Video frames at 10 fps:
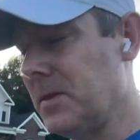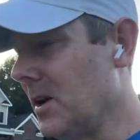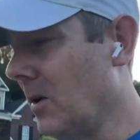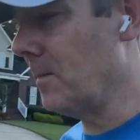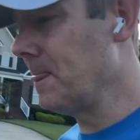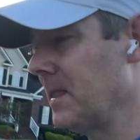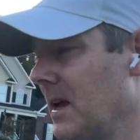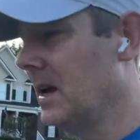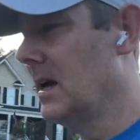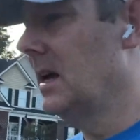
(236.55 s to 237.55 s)
So
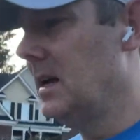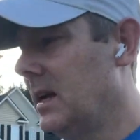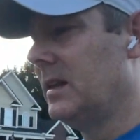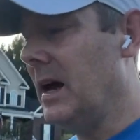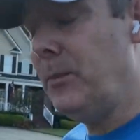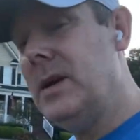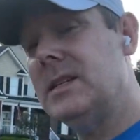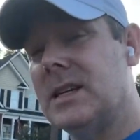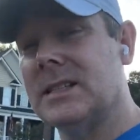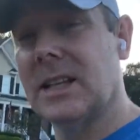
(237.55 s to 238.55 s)
that
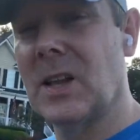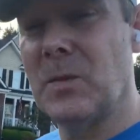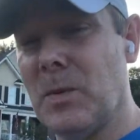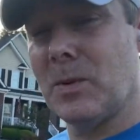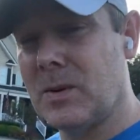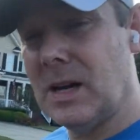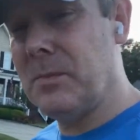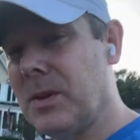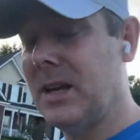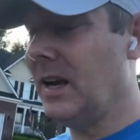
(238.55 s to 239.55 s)
piece gets a little bit more
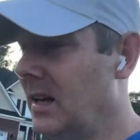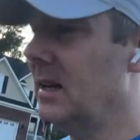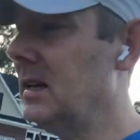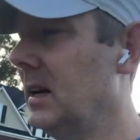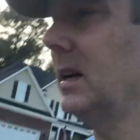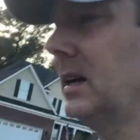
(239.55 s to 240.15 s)
complicated,